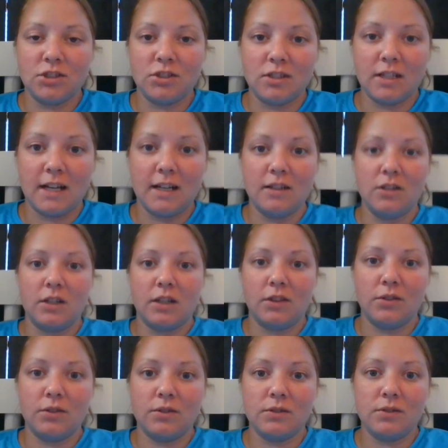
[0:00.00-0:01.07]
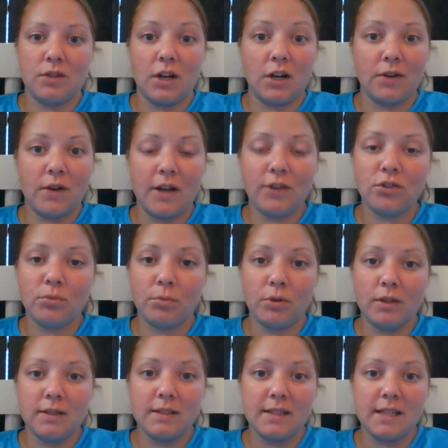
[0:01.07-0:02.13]
just kind of looking through her health
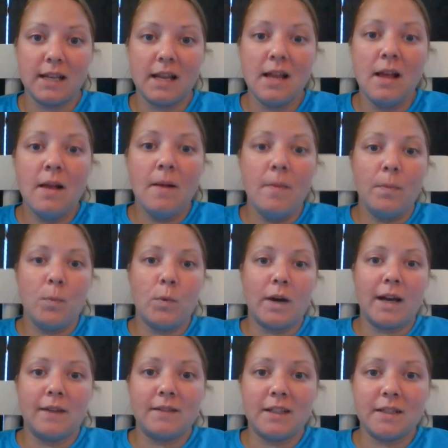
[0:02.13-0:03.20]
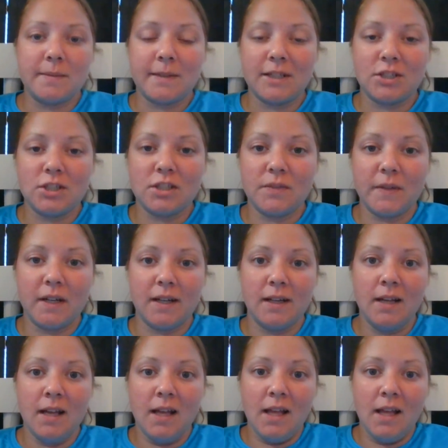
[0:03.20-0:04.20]
report and see what kind of things, because she's a very